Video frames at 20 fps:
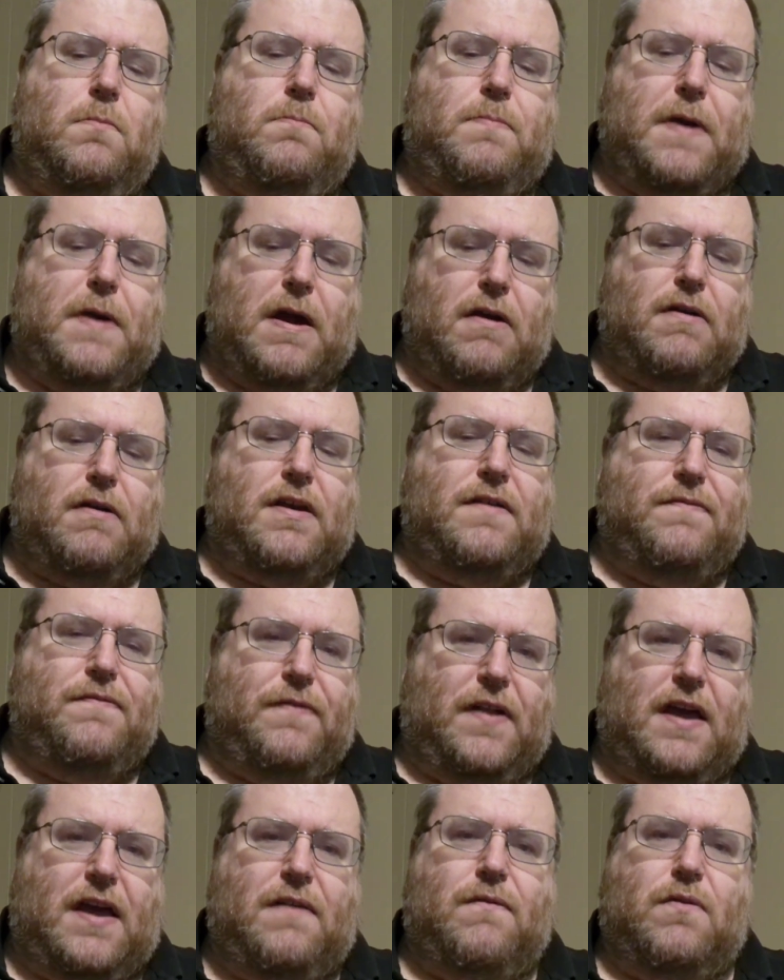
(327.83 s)
berry
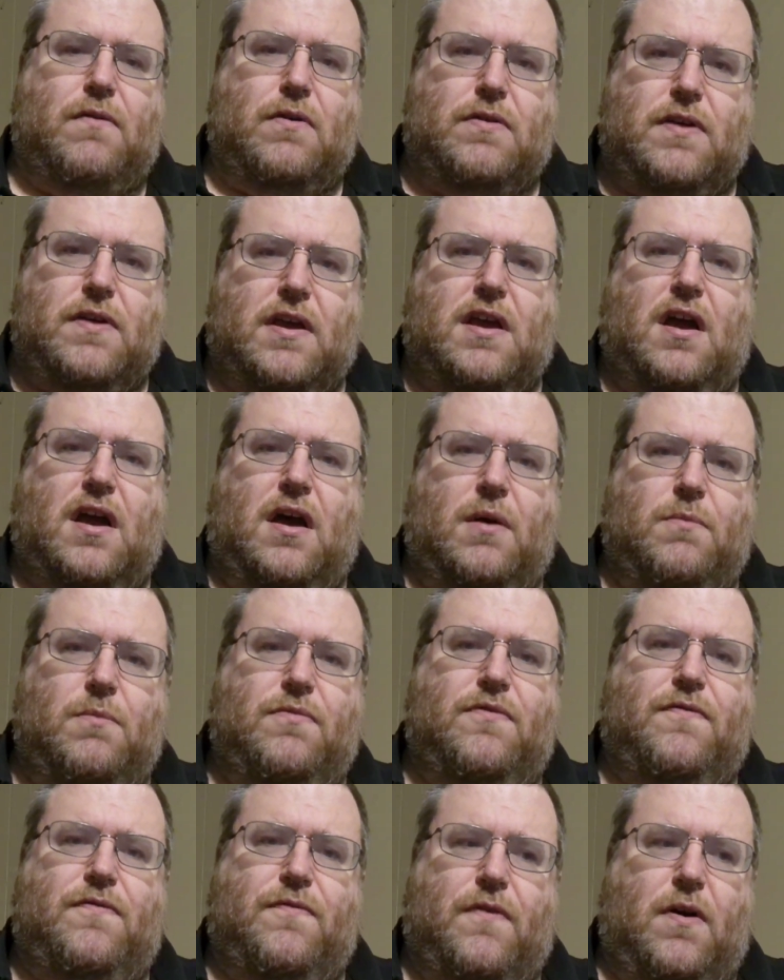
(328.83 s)
flavor that
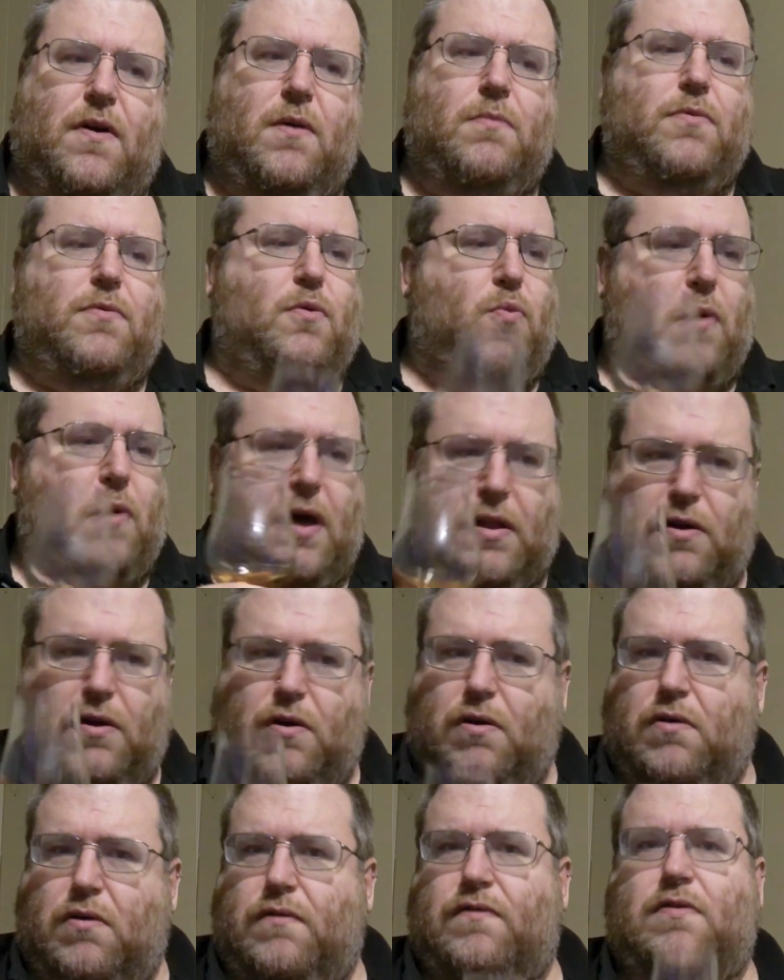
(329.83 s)
comes from the
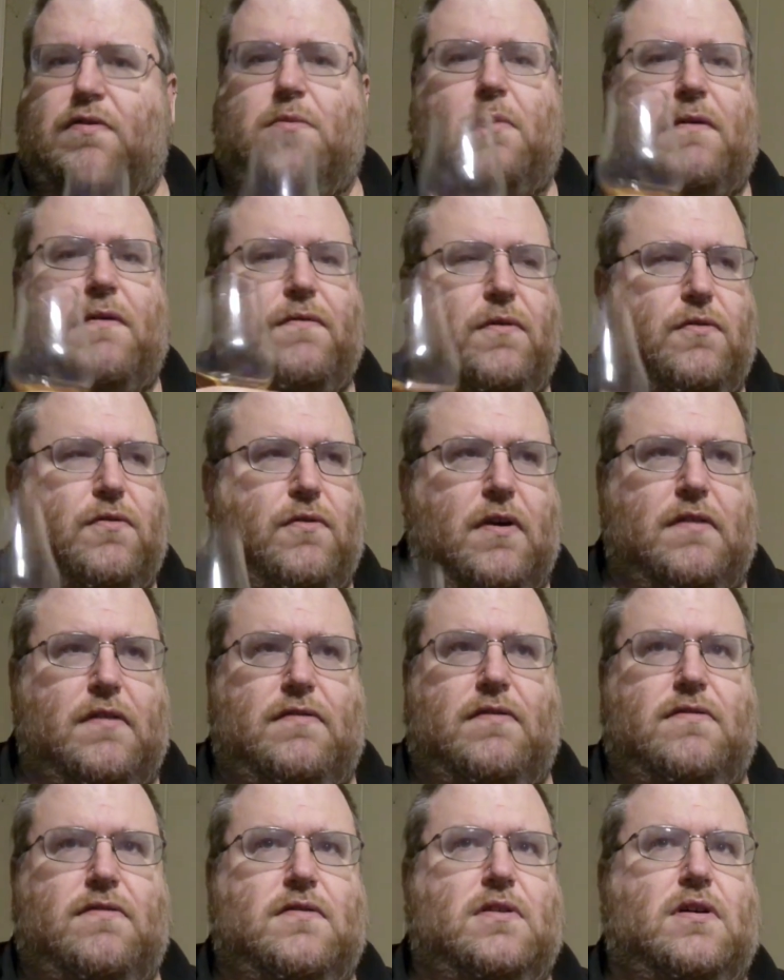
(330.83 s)
Wellers and the Buffalo
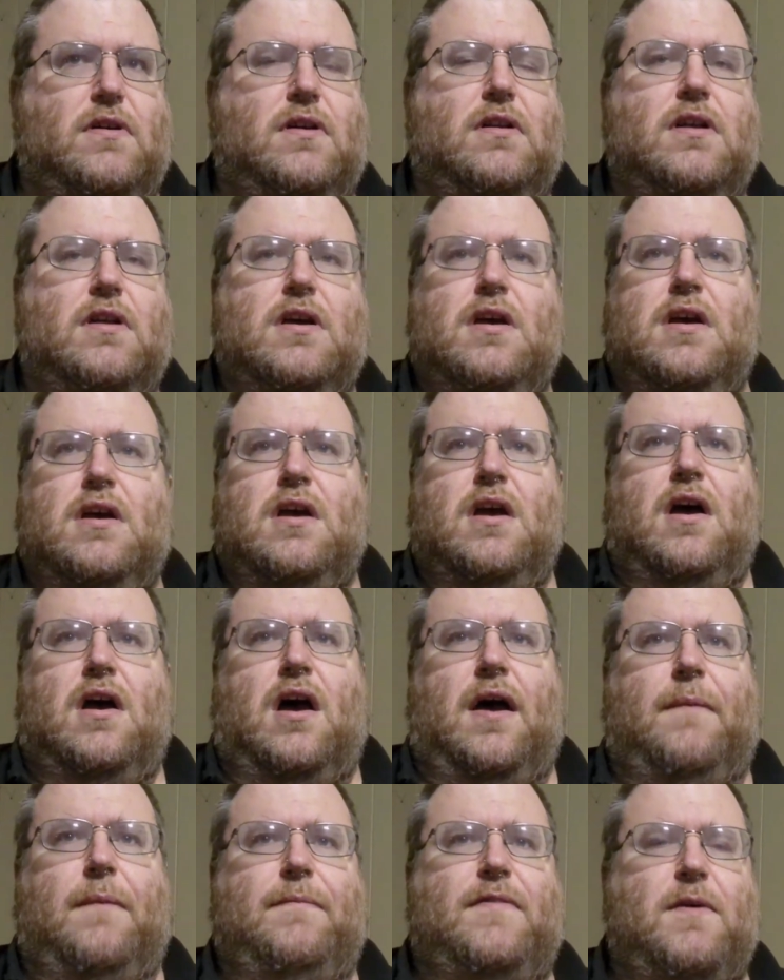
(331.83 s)
Traces and all.
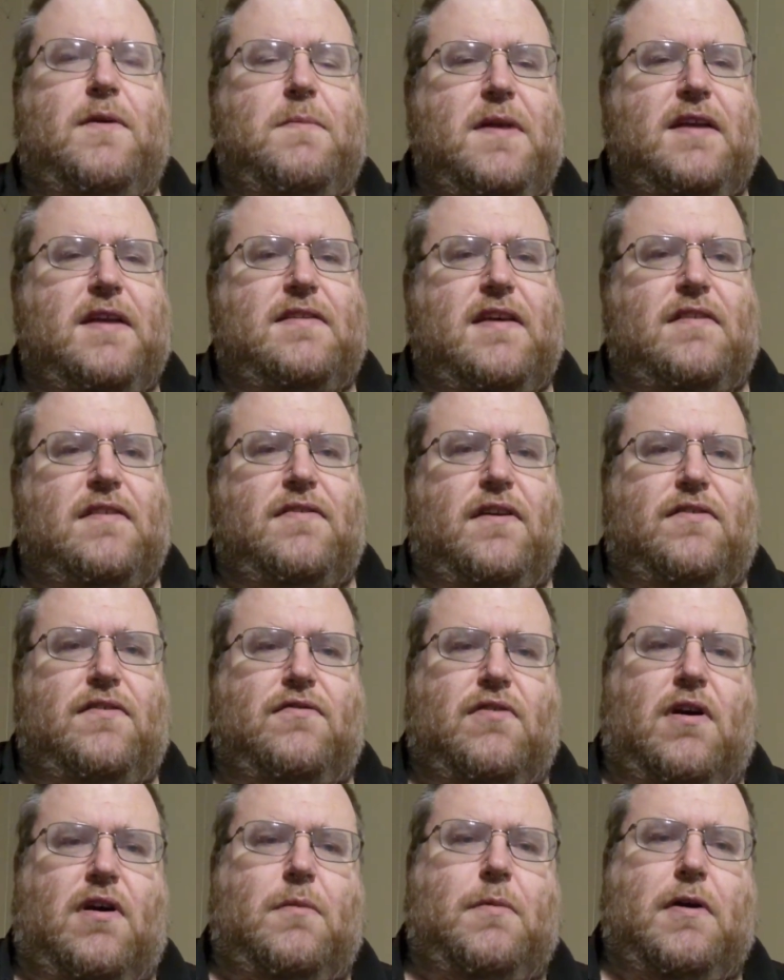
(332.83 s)
To me, it tastes like
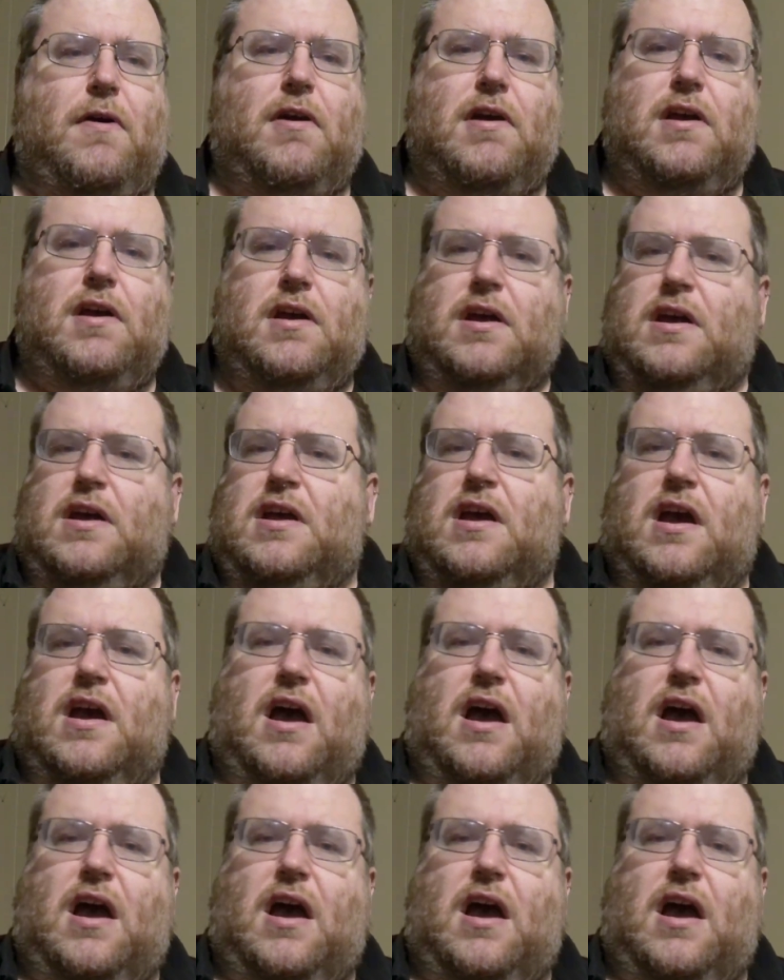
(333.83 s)
strawberry.